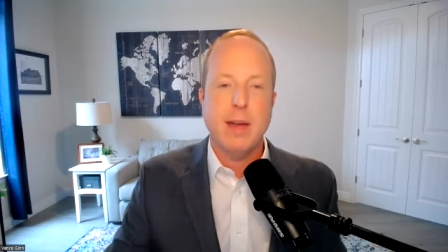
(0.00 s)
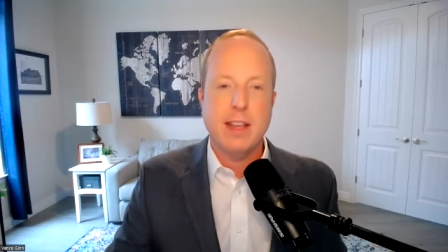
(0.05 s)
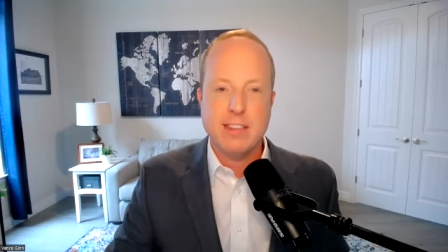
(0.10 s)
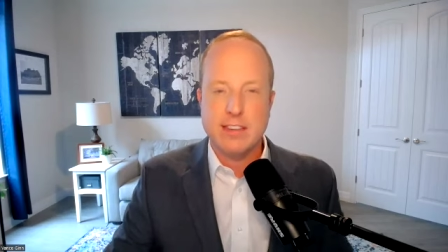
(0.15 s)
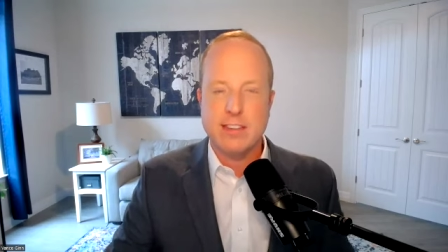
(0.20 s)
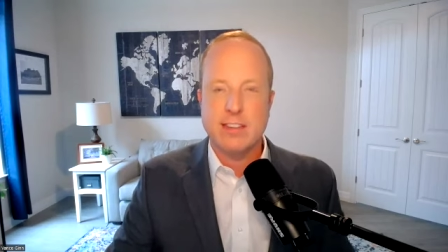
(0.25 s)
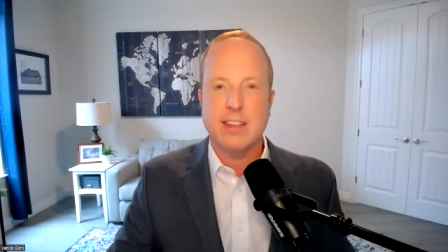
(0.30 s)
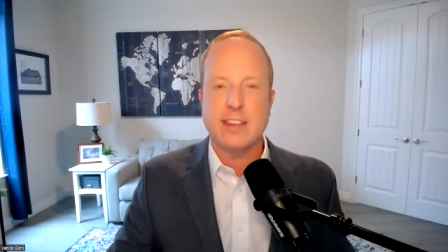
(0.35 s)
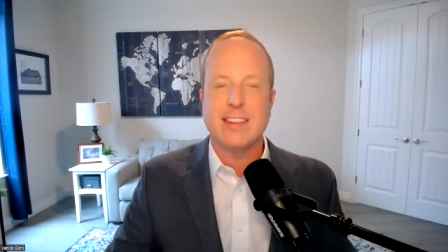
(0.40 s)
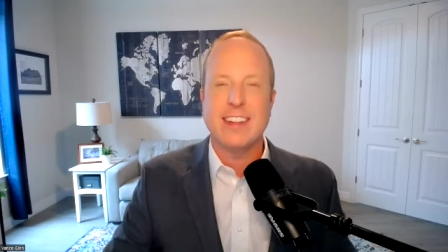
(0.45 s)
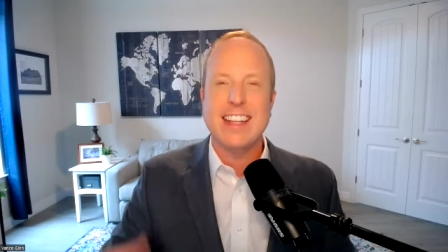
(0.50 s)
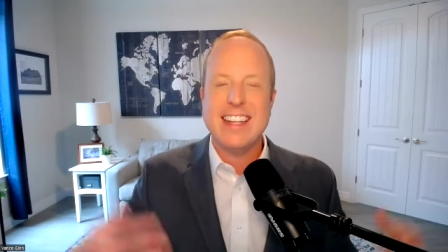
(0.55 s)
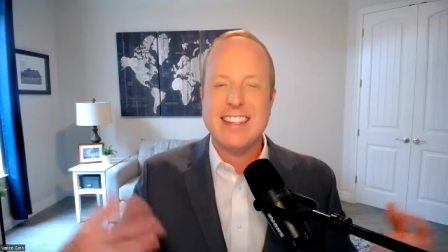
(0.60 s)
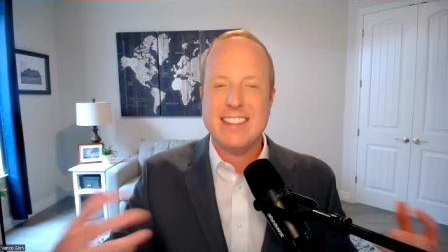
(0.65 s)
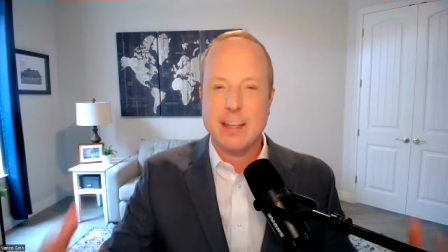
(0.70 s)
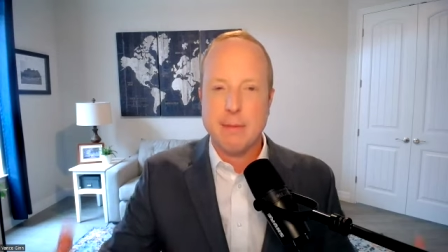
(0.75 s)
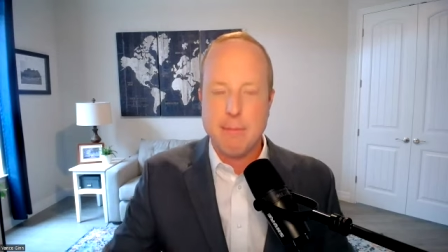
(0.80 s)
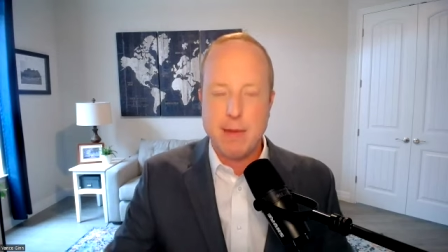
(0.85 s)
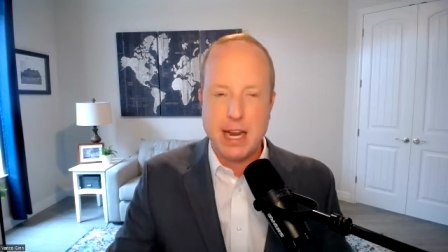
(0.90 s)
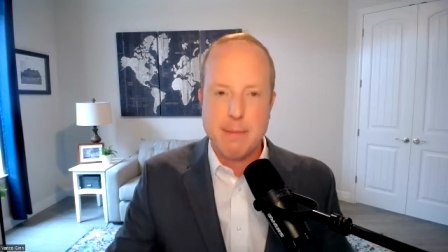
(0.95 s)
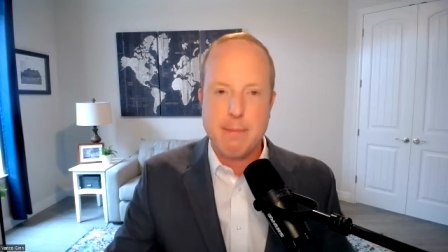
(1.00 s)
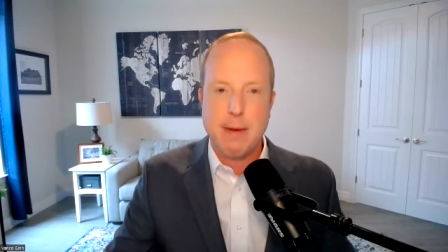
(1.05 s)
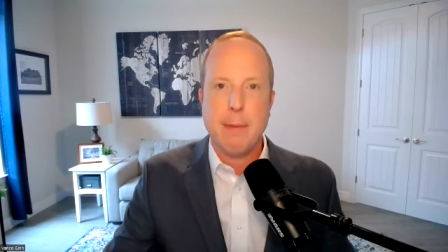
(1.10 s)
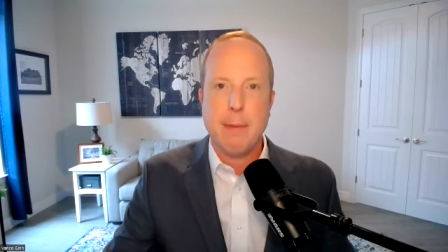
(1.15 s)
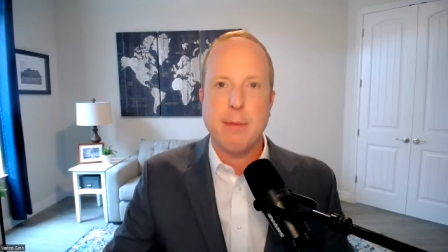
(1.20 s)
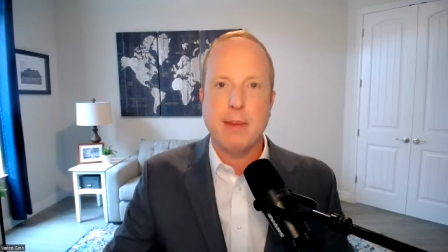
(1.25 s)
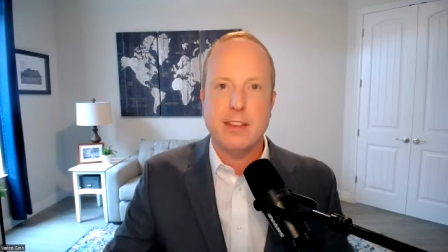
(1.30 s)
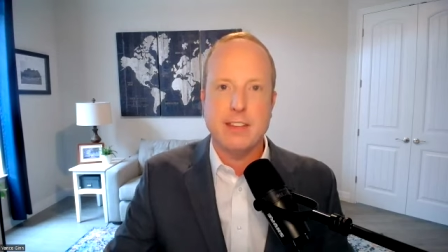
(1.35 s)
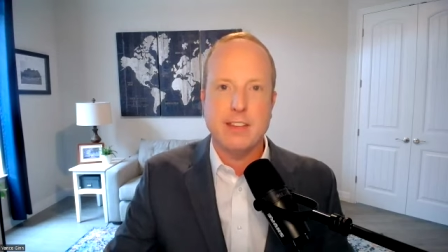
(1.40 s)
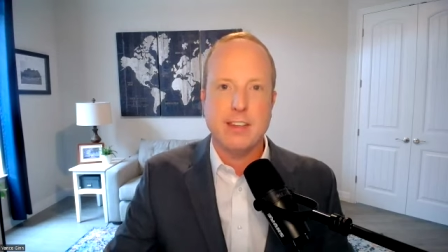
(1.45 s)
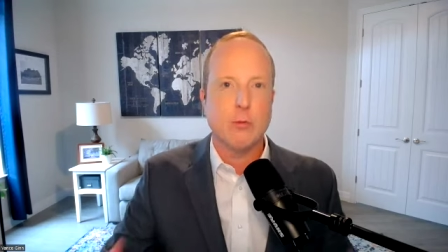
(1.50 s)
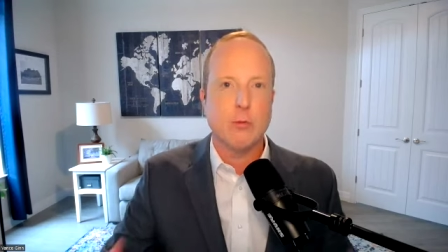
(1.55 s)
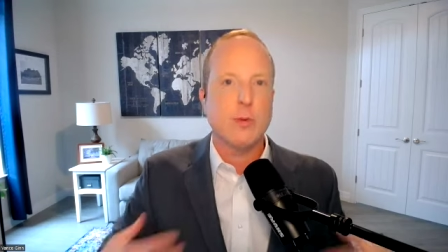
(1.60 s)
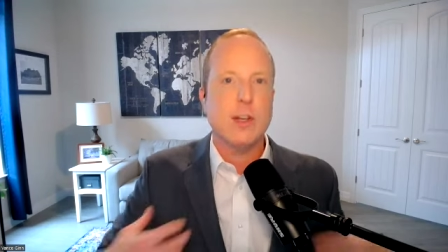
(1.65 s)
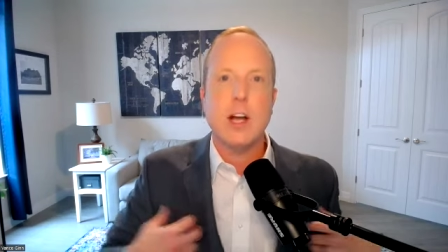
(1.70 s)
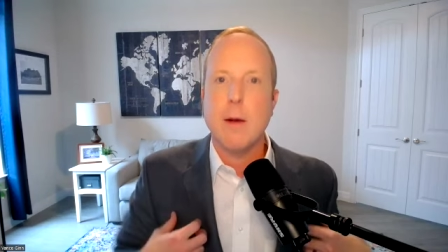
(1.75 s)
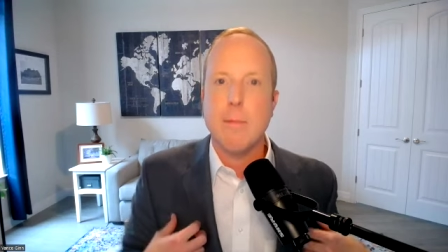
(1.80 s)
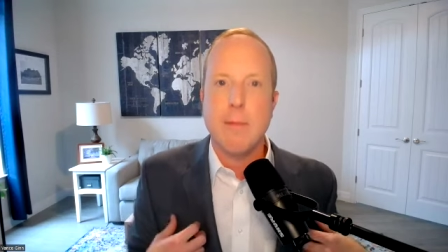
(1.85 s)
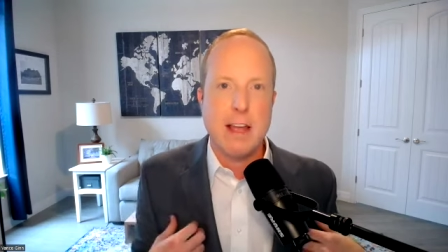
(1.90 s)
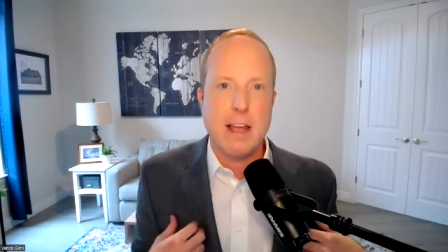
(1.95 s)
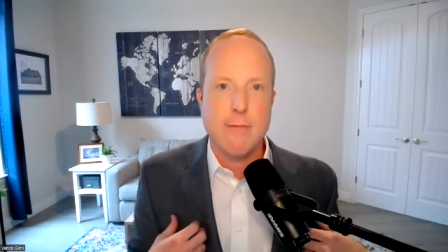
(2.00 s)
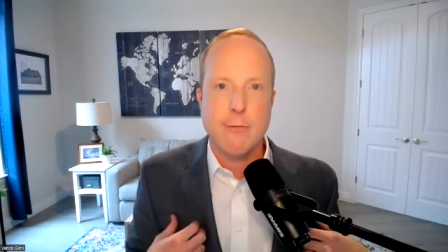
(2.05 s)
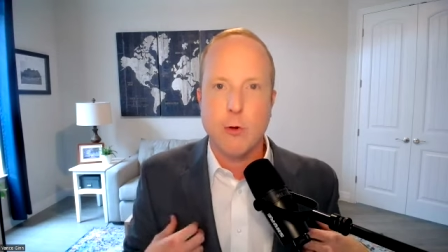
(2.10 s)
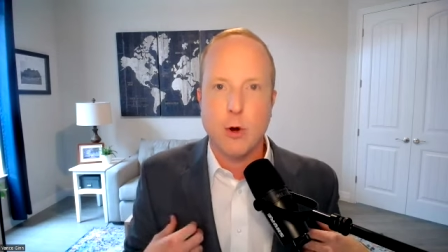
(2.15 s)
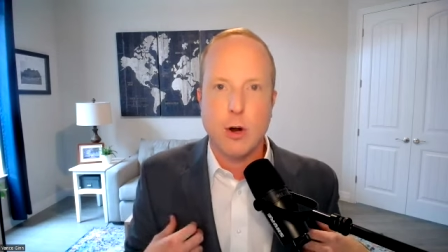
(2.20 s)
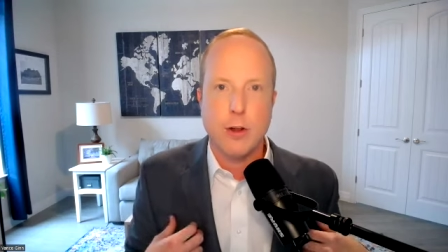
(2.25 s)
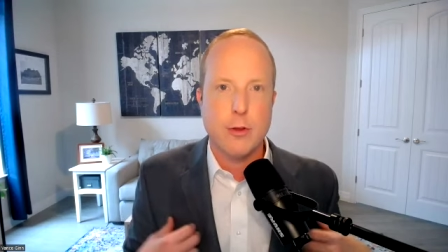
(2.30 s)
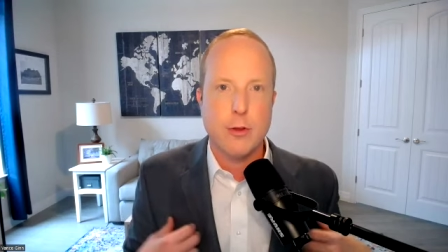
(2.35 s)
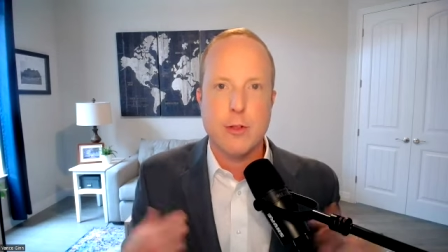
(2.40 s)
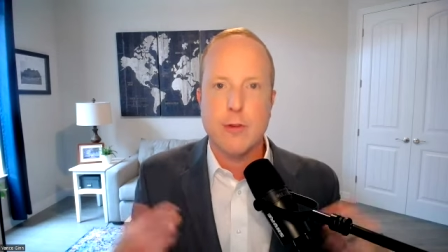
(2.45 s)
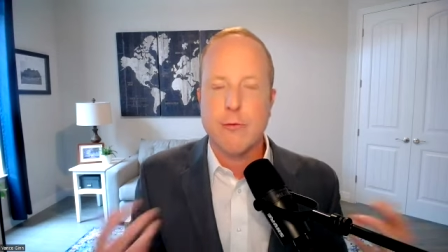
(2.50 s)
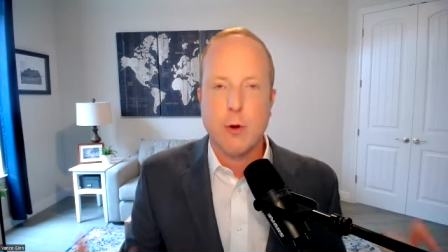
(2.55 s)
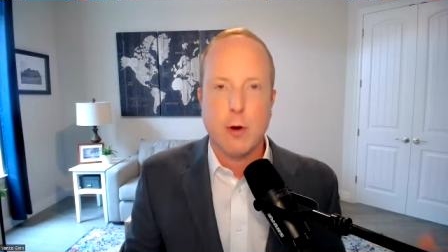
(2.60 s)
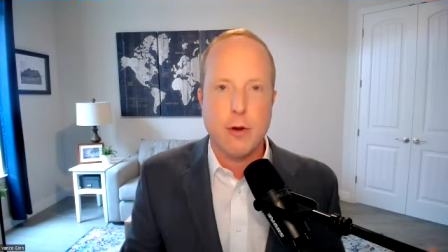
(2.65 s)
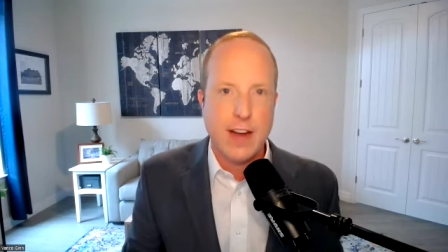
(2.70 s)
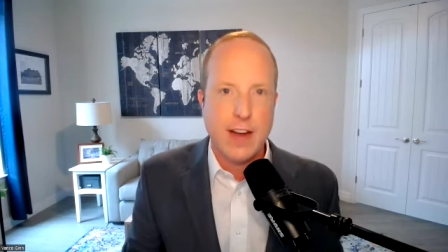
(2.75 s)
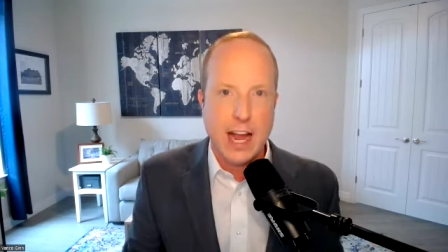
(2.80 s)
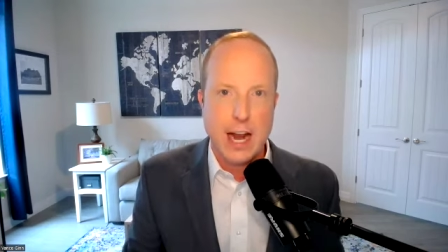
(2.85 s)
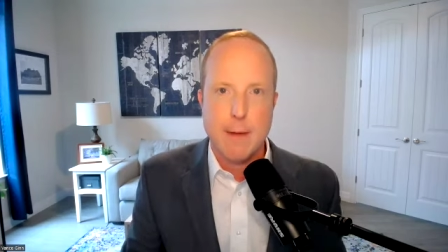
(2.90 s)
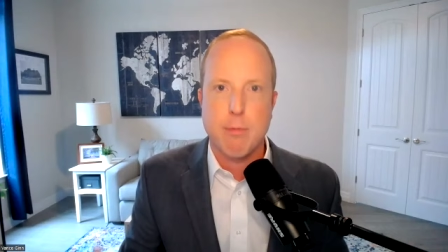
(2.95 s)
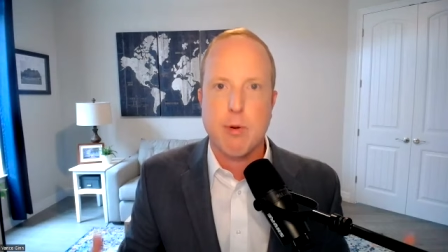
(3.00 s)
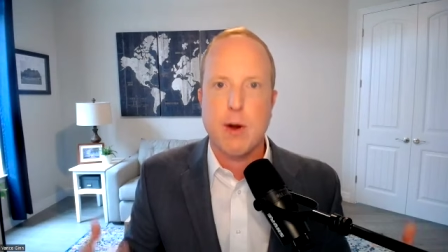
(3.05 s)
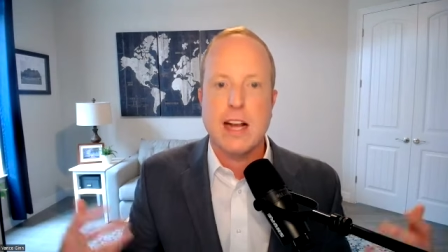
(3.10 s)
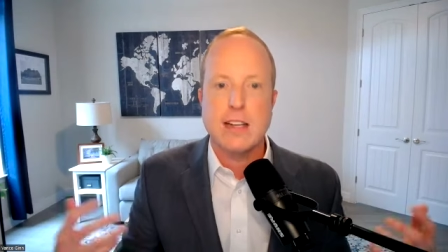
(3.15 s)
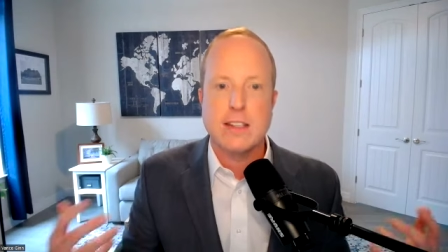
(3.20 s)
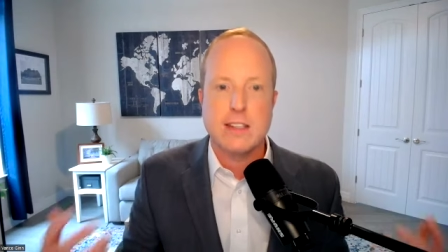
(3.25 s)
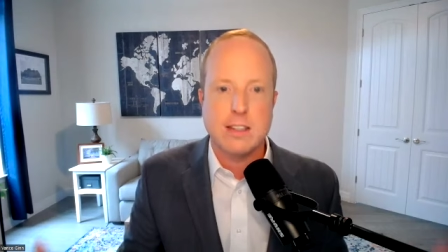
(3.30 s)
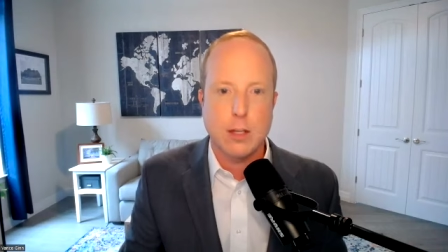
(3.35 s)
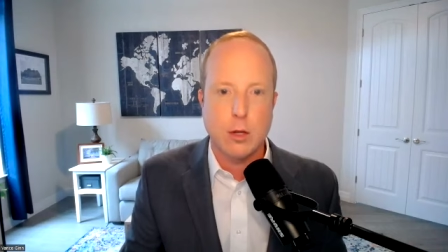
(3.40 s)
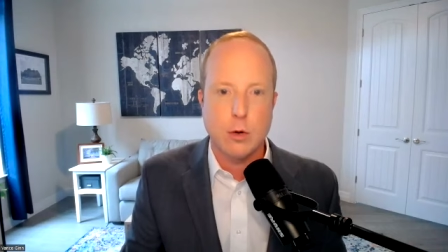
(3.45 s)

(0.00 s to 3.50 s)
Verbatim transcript: businesses, at least submitted by businesses. We all pay for it through the form of higher prices,